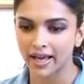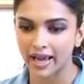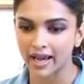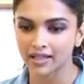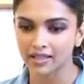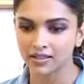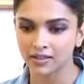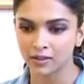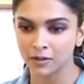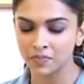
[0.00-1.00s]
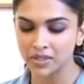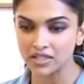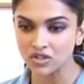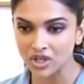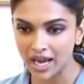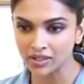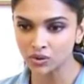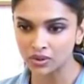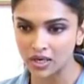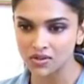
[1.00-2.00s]
And in Jan
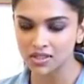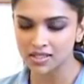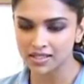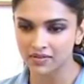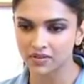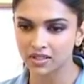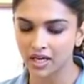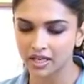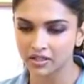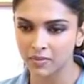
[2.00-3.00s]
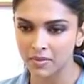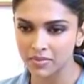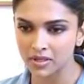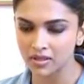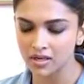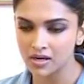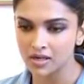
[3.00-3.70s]
2007, I remember,